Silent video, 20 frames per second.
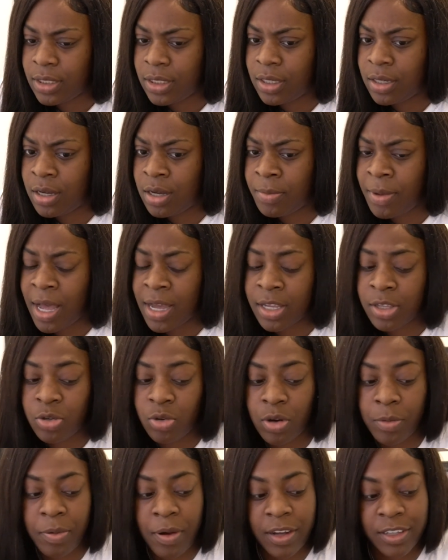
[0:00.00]
I can
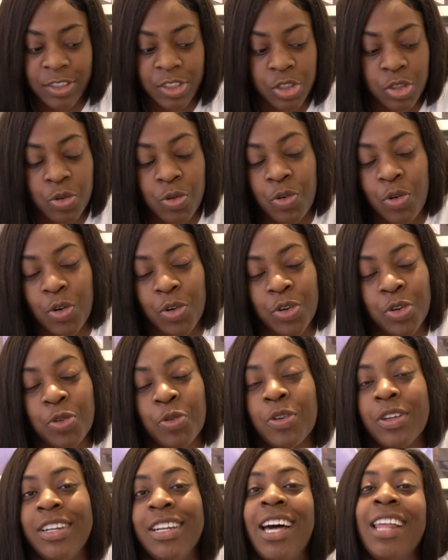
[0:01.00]
do a part two or
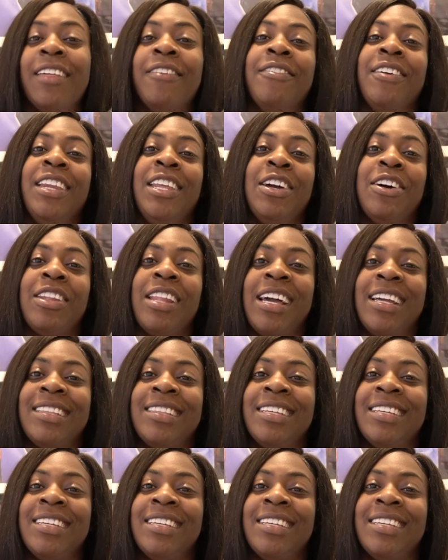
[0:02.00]
do another video like